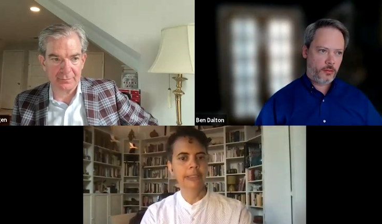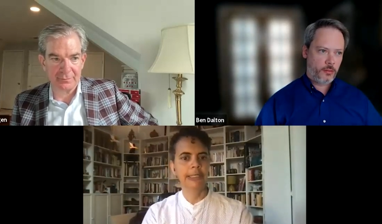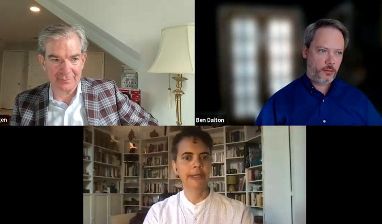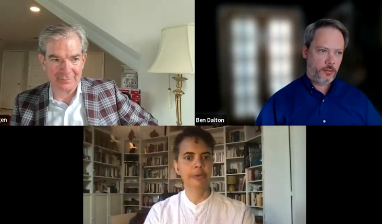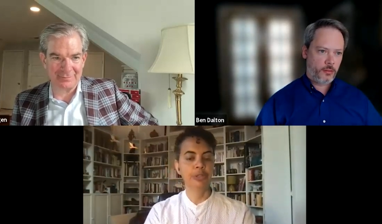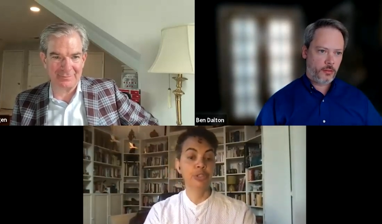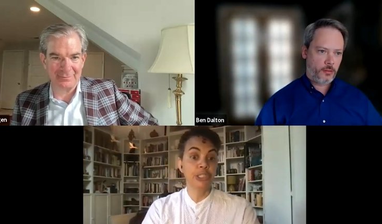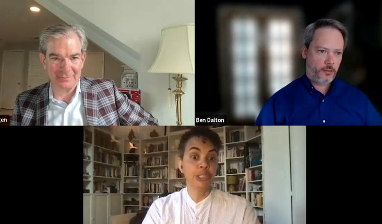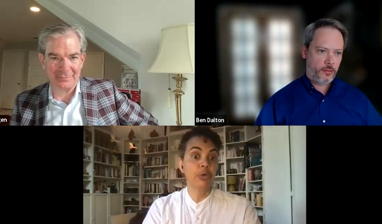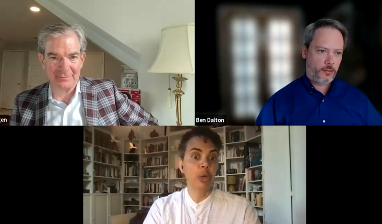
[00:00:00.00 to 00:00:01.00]
Speaker 1: you know you
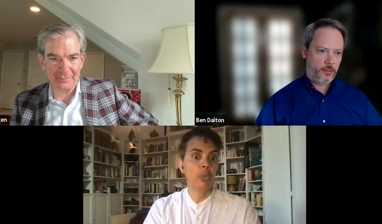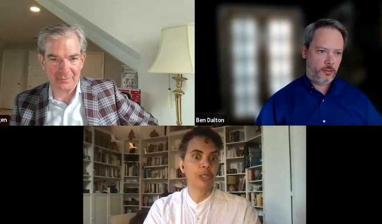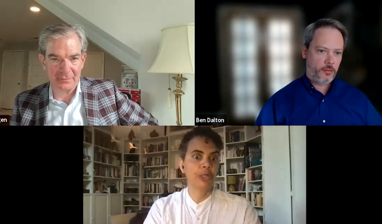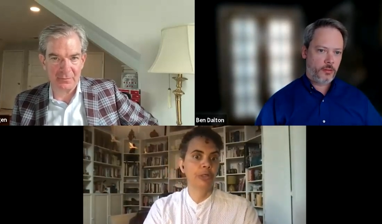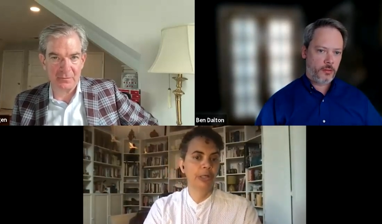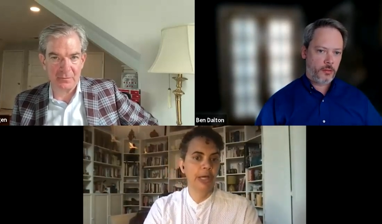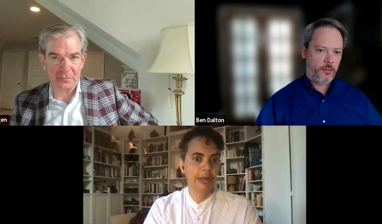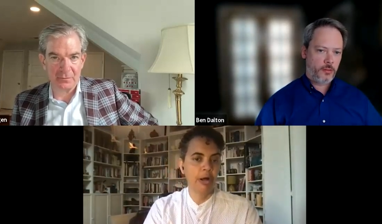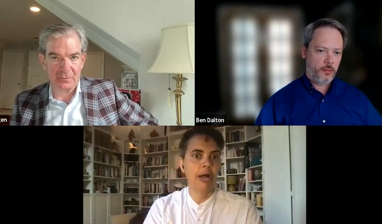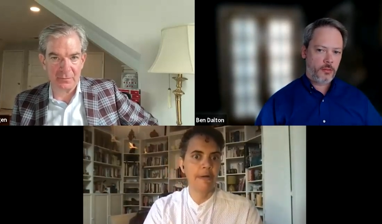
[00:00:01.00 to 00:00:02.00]
just don't know what you're
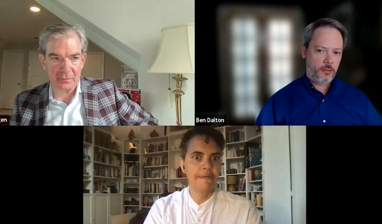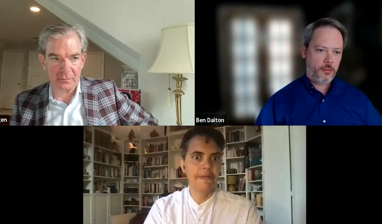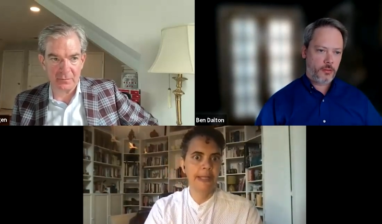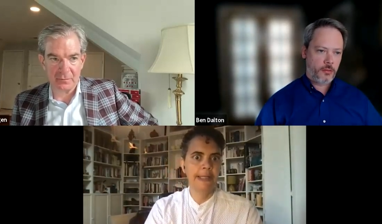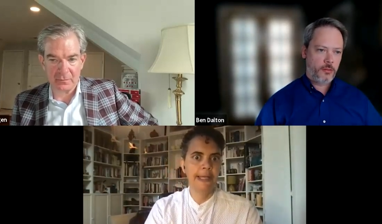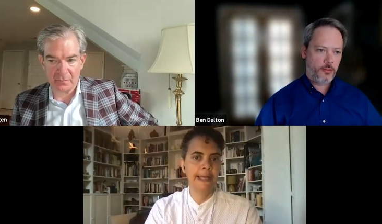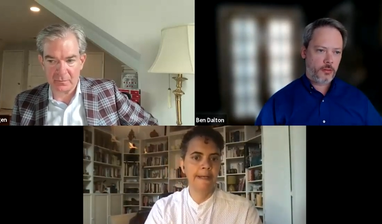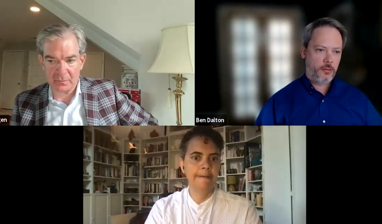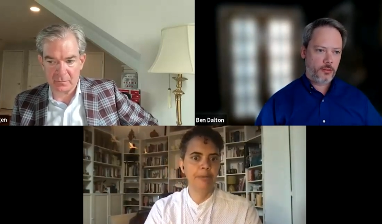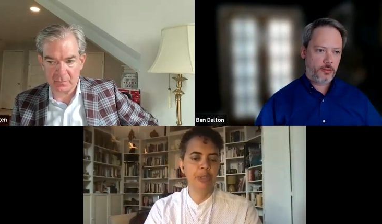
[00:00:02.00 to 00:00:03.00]
cutting off and
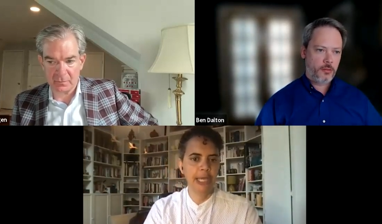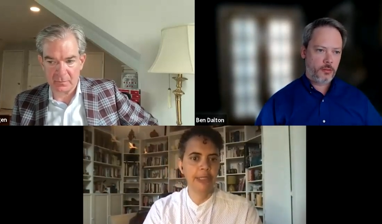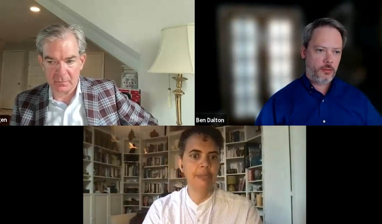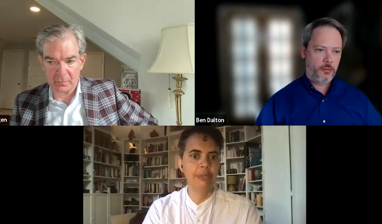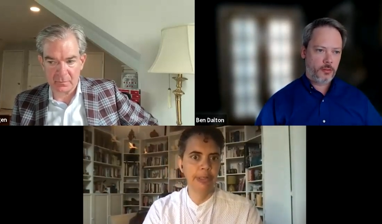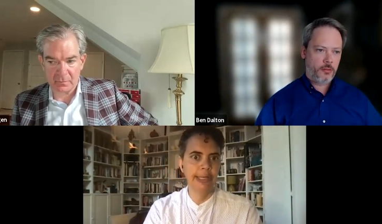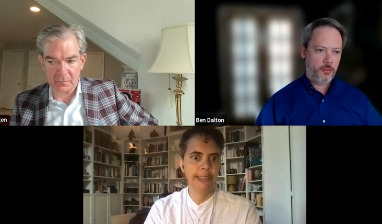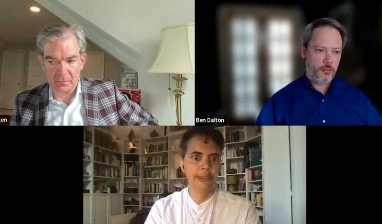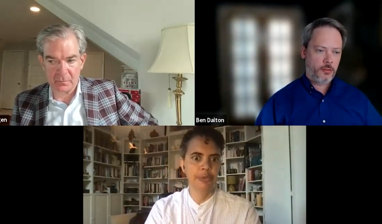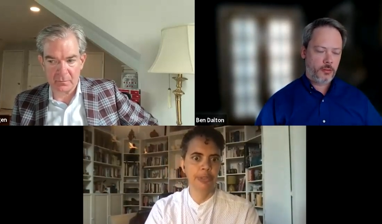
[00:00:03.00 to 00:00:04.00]
then you can't
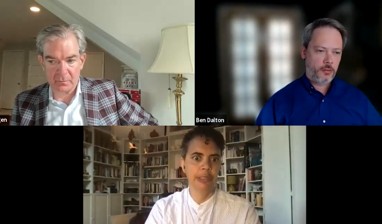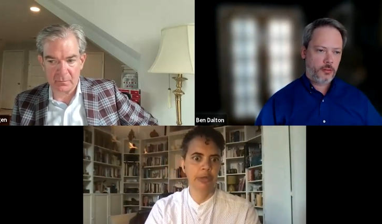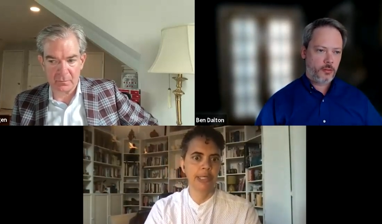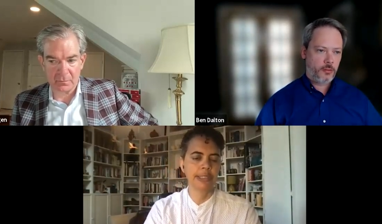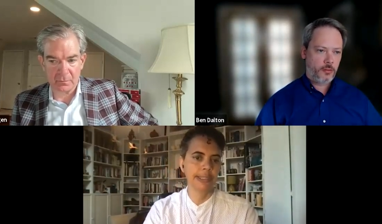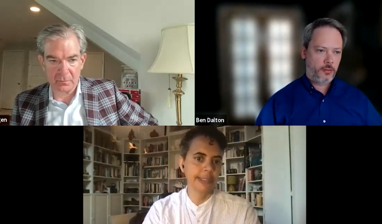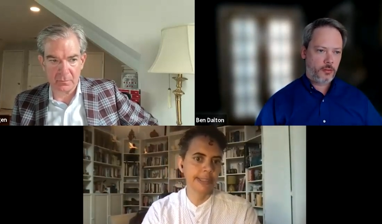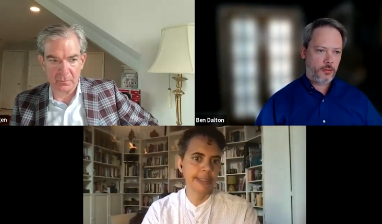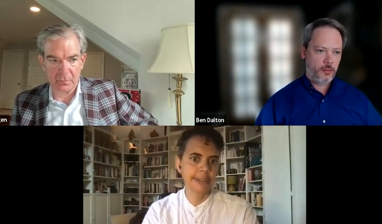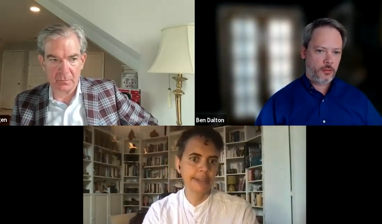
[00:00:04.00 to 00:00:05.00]
communicate during a
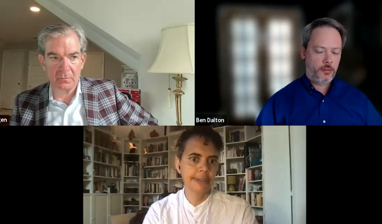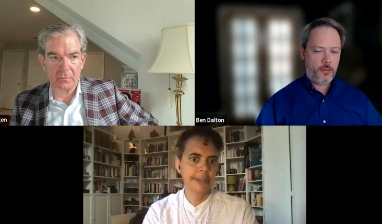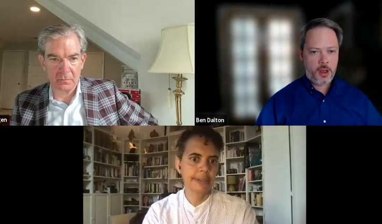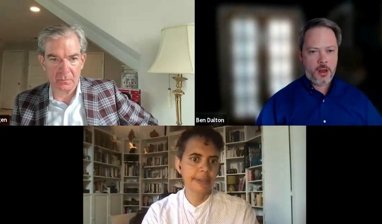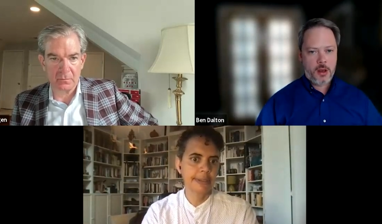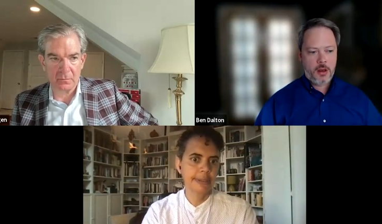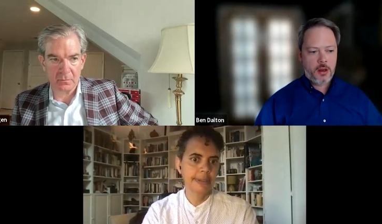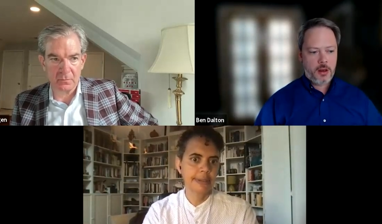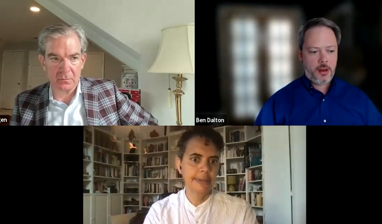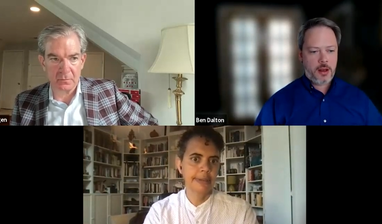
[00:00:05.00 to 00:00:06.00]
crisis
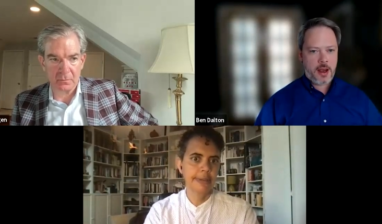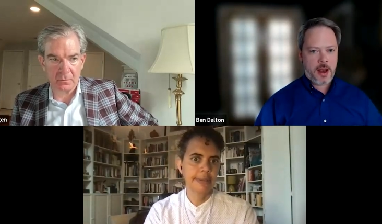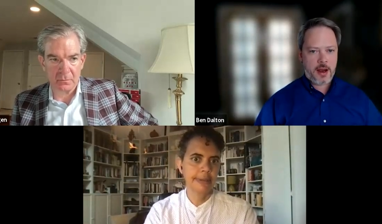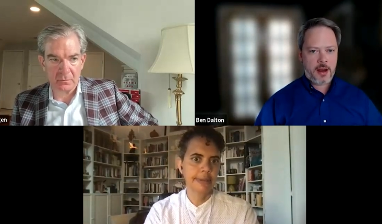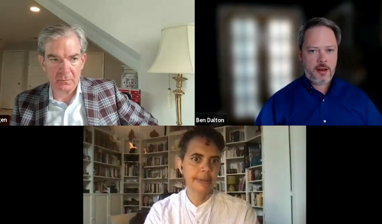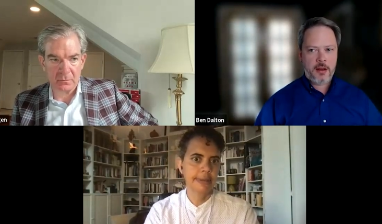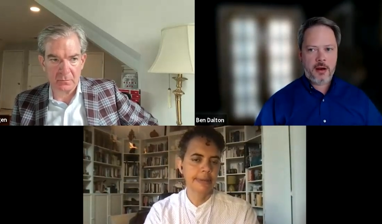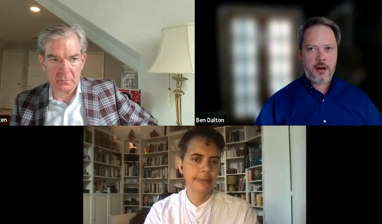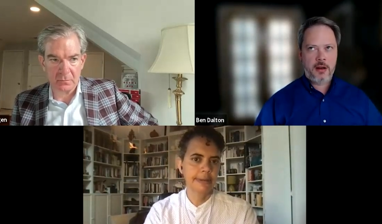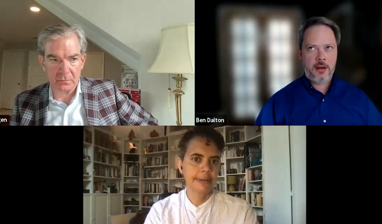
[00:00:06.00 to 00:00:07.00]
Speaker 2: yeah
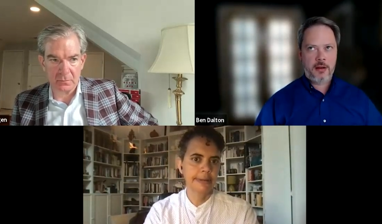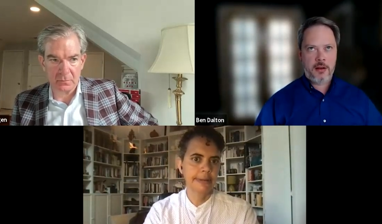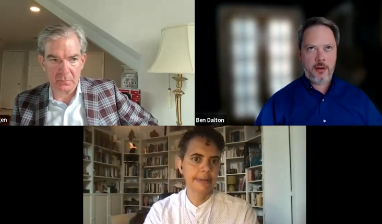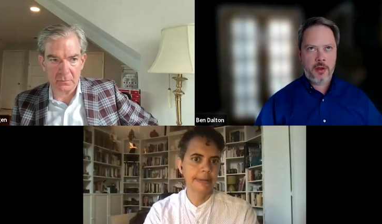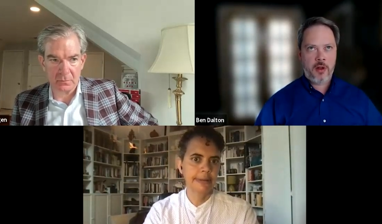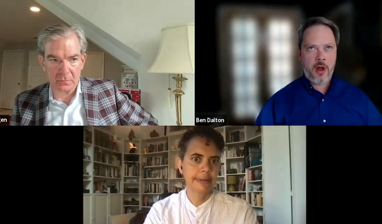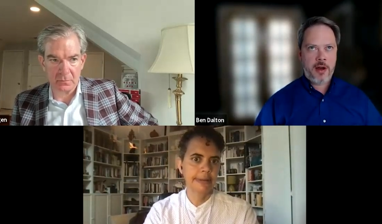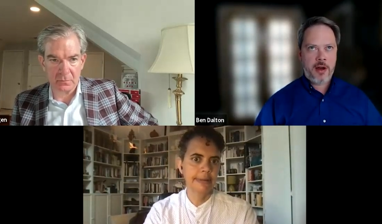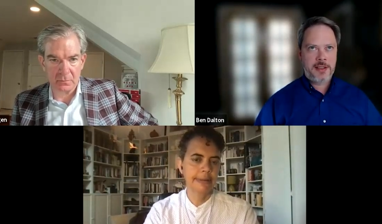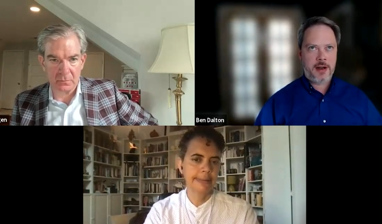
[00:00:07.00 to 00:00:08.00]
there the, the
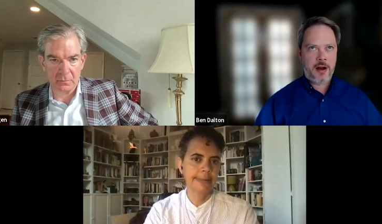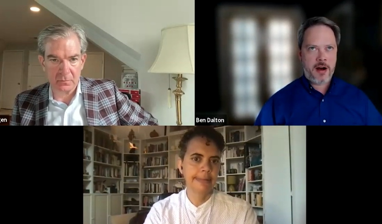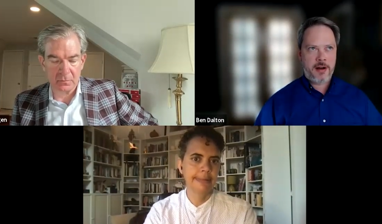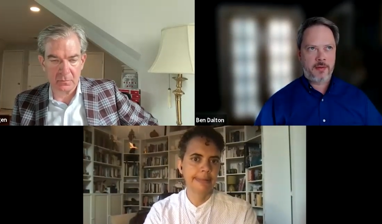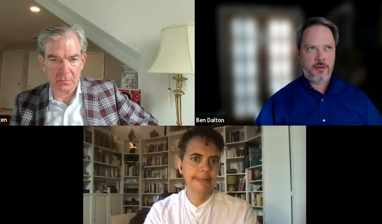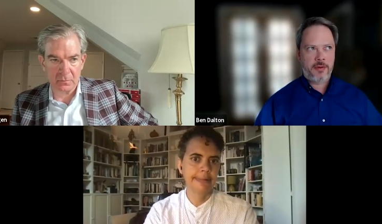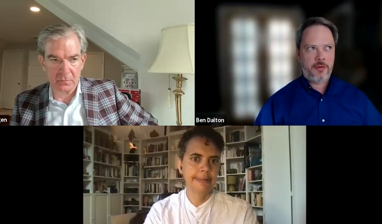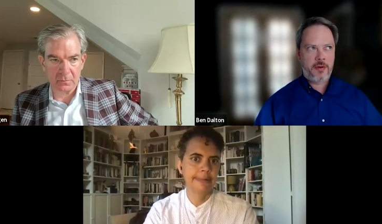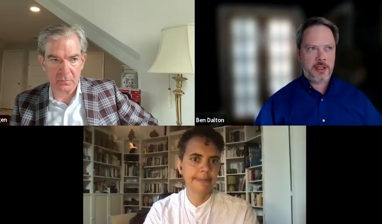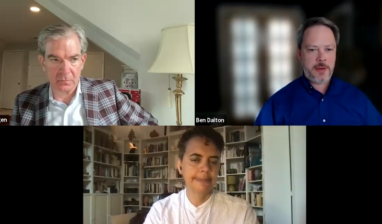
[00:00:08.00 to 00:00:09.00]
laws on
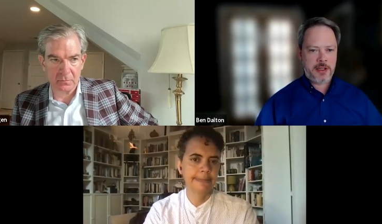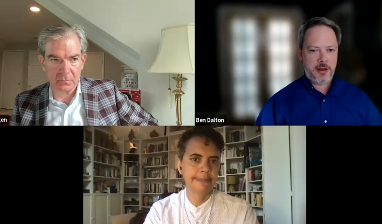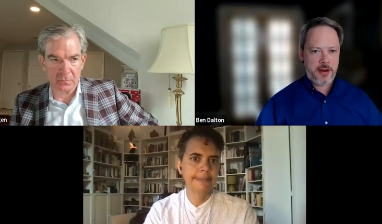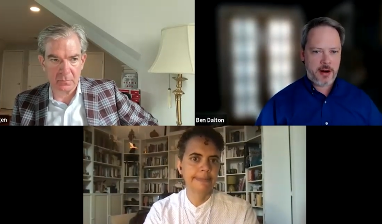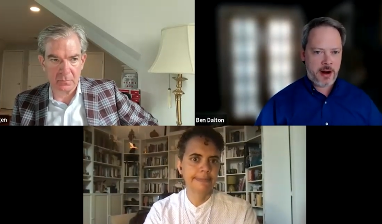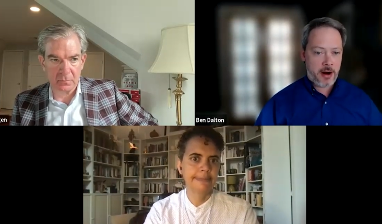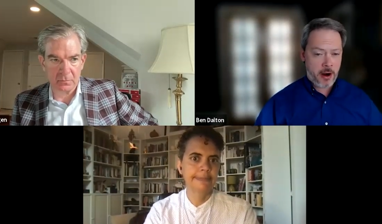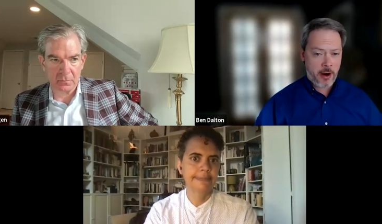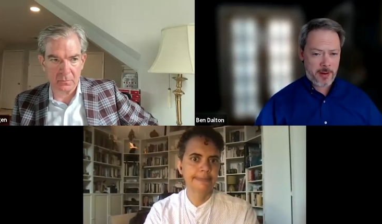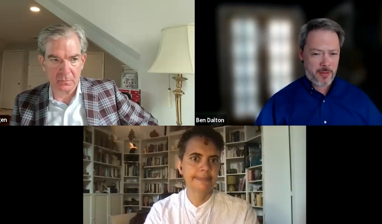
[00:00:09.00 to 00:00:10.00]
free expression on the internet
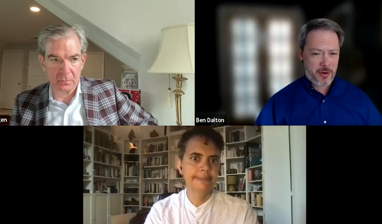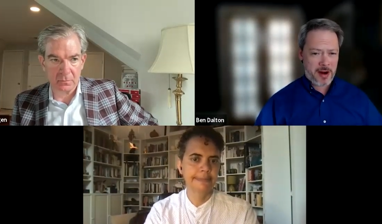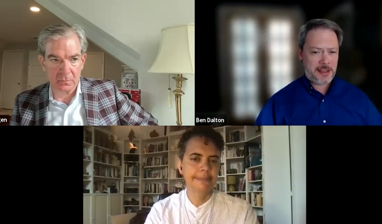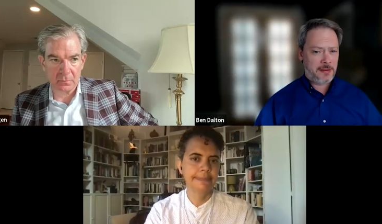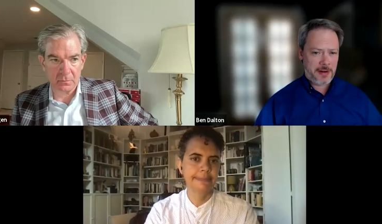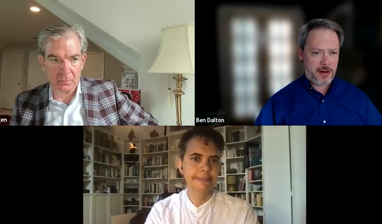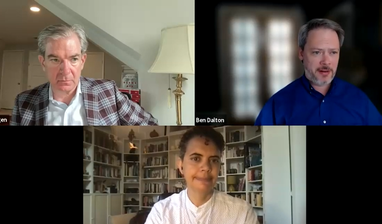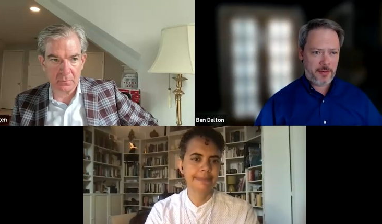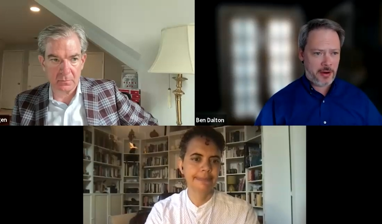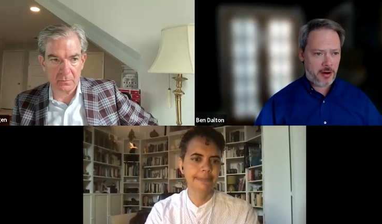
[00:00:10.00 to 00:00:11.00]
are already pretty
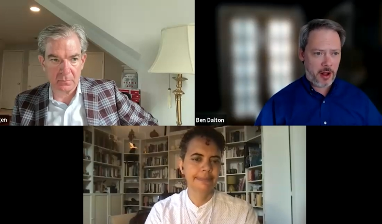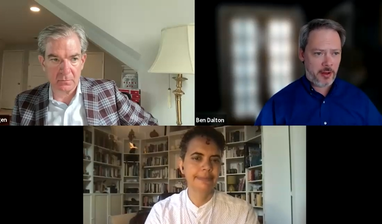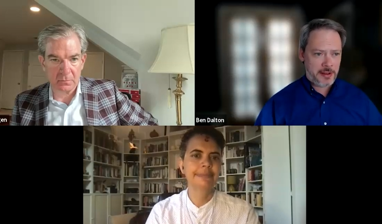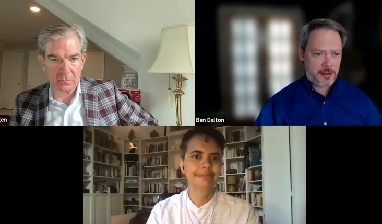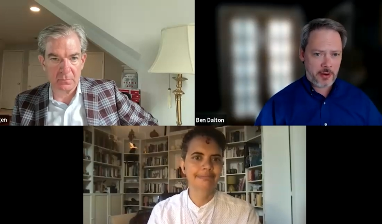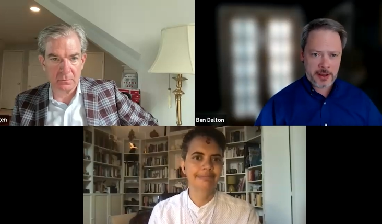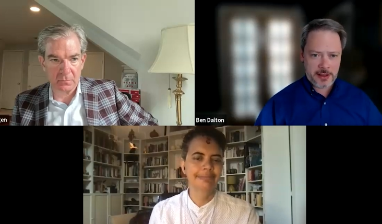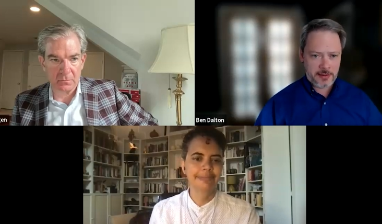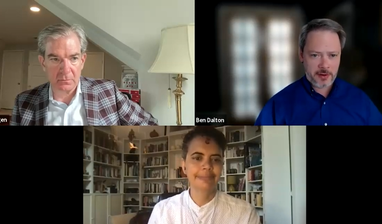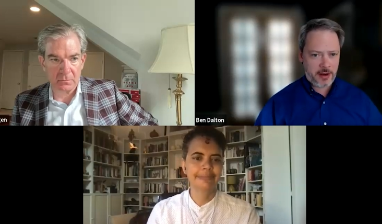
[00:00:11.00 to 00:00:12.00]
severe you hear all these stories of